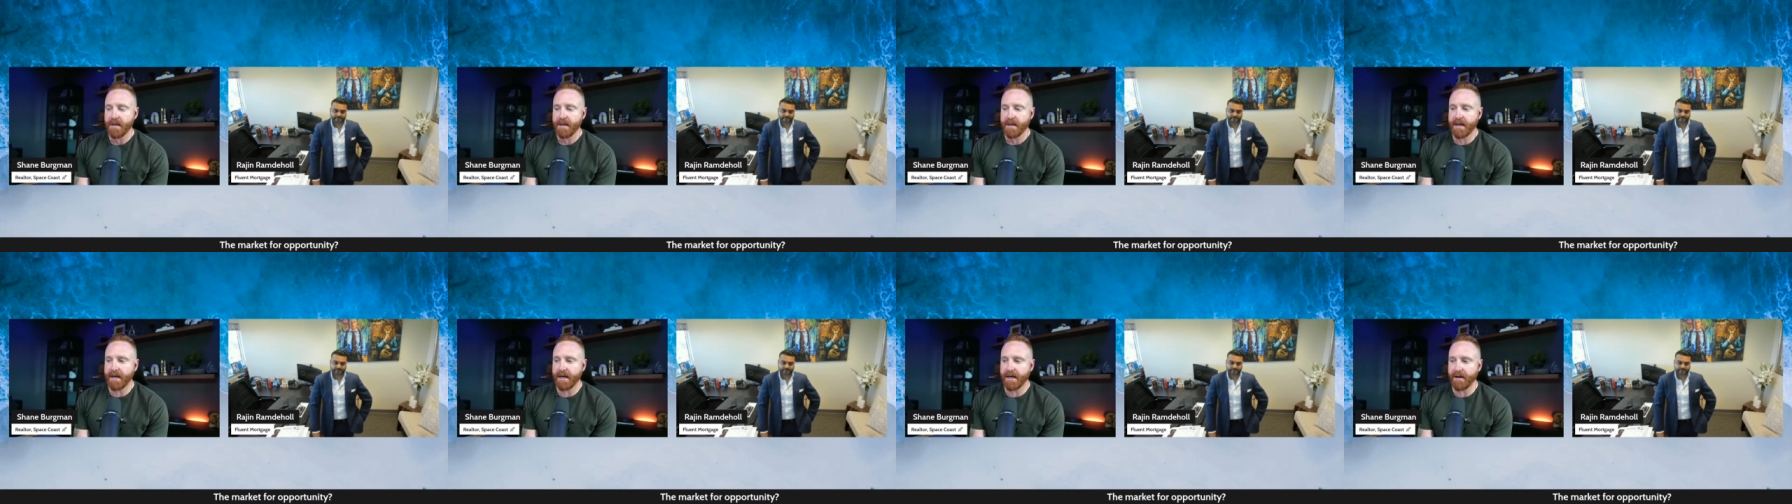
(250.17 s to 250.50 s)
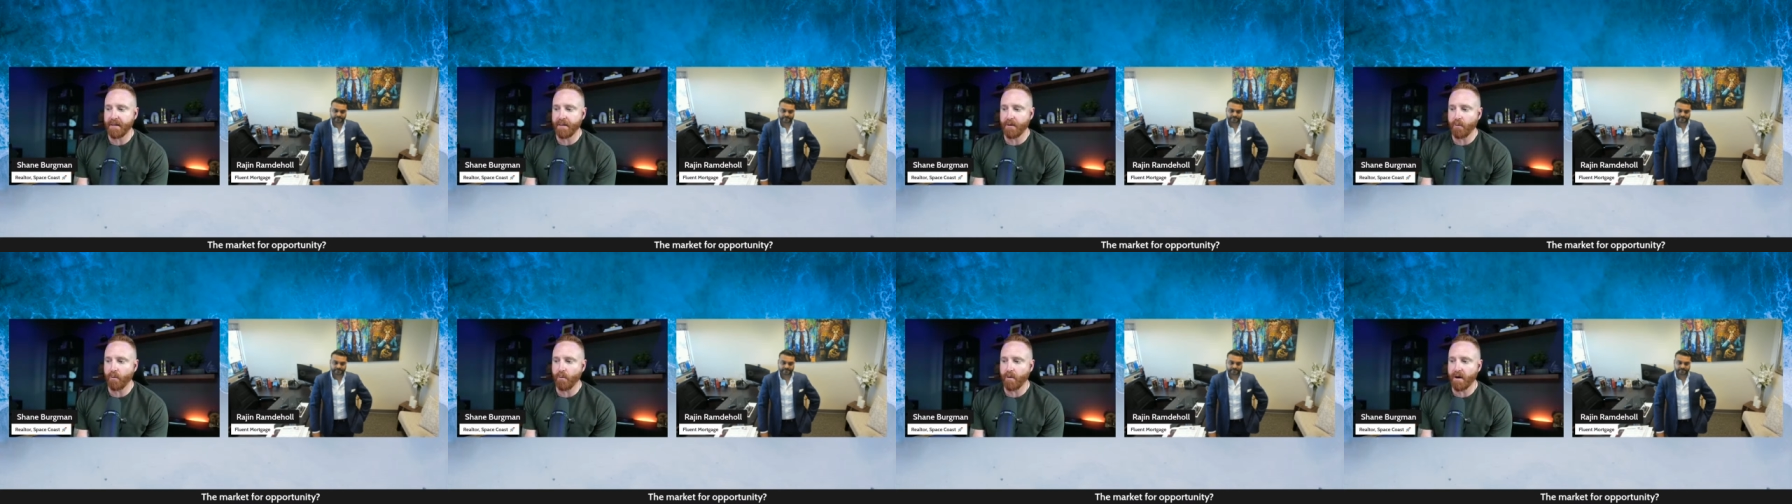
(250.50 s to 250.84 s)
kind of
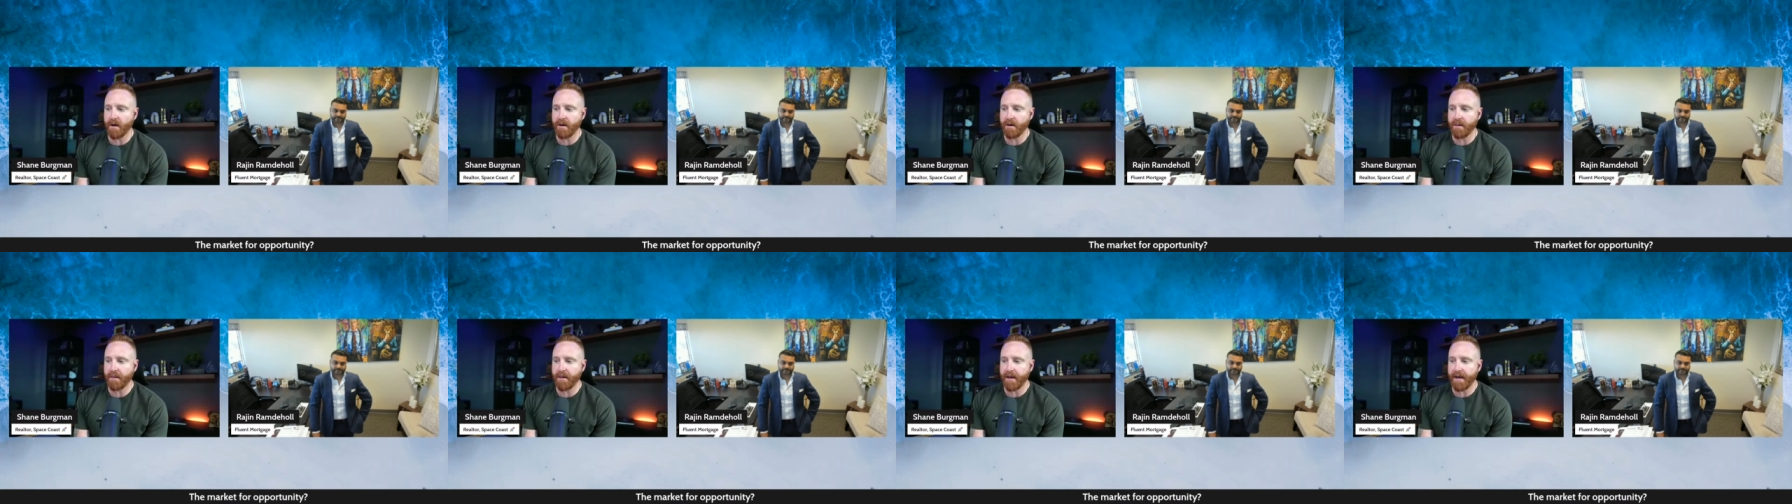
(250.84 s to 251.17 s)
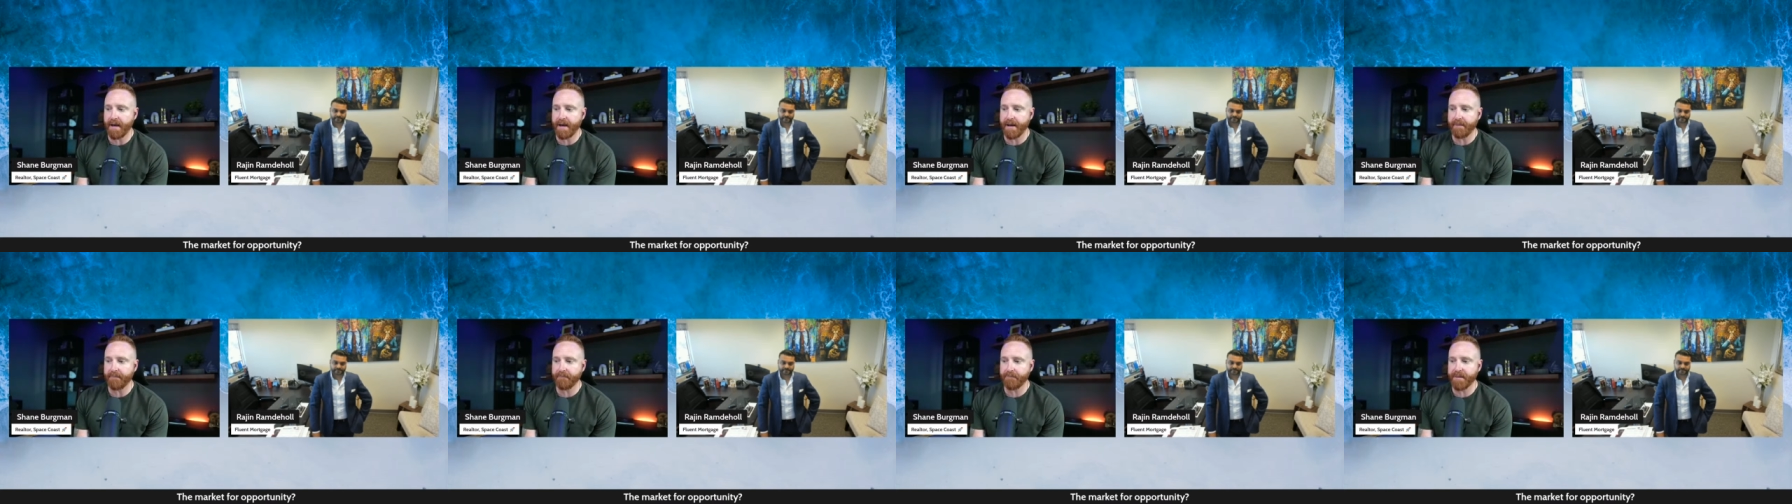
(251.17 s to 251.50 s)
the one
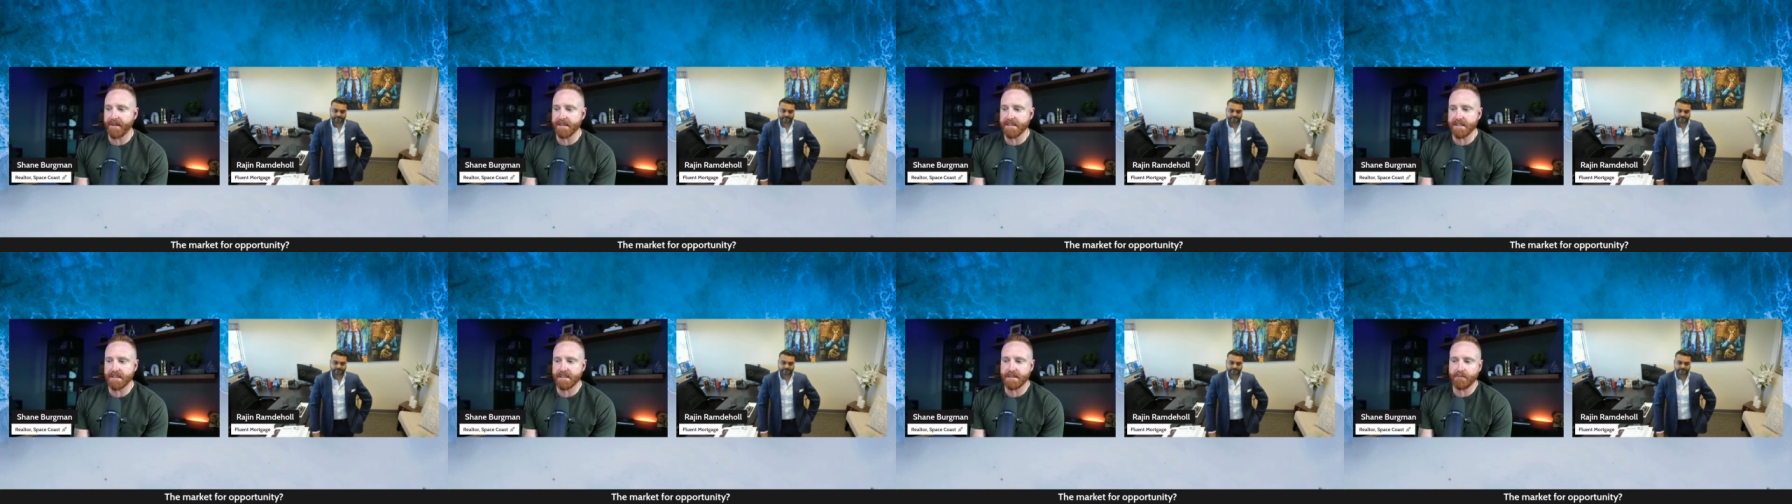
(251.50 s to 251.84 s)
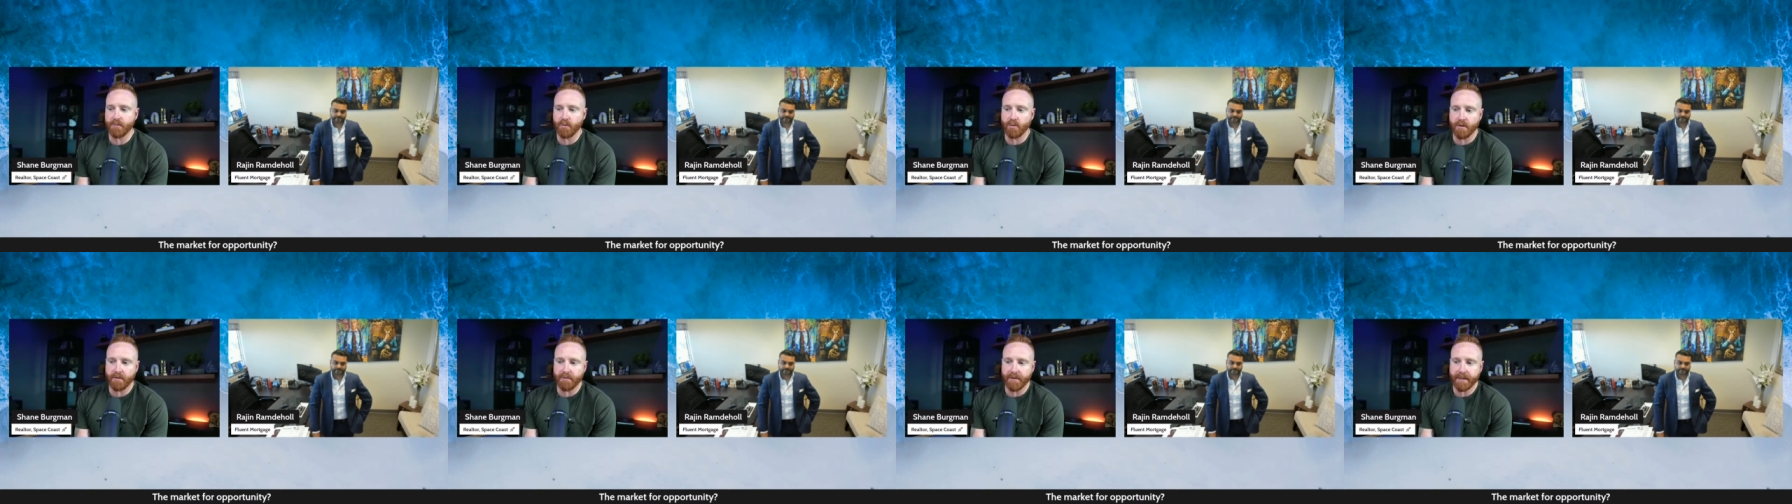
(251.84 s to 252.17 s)
that this is
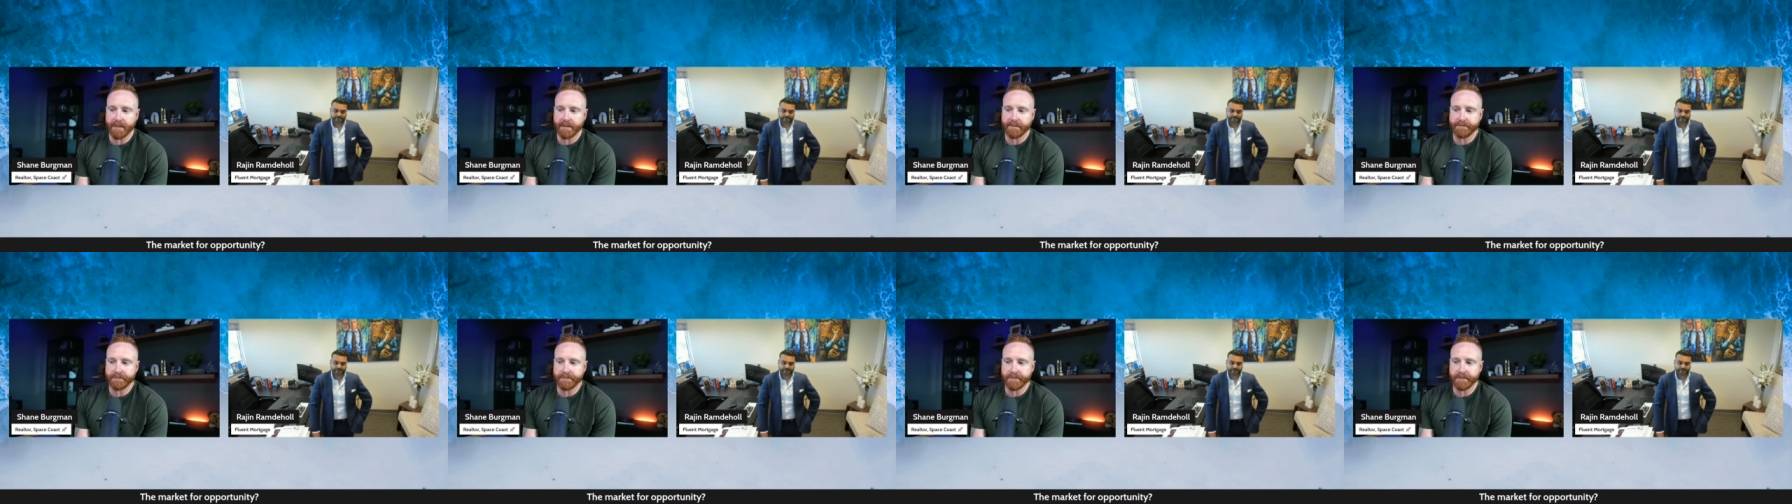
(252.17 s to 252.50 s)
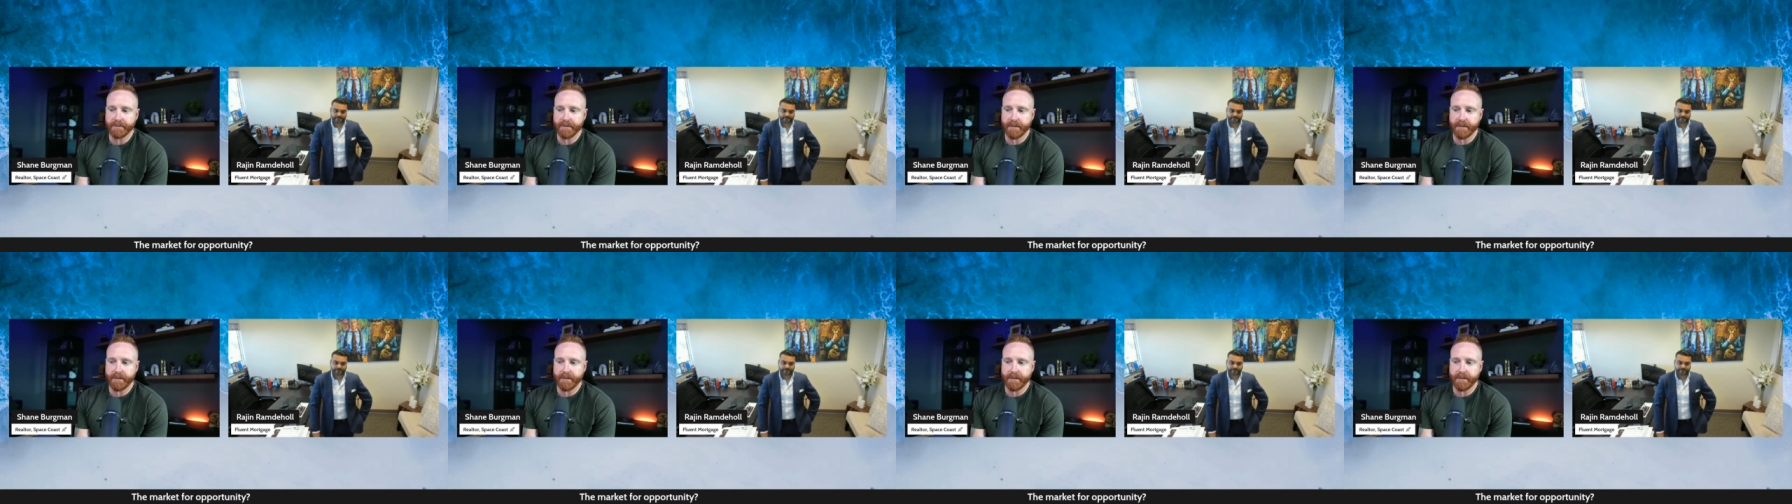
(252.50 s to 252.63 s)
more of like an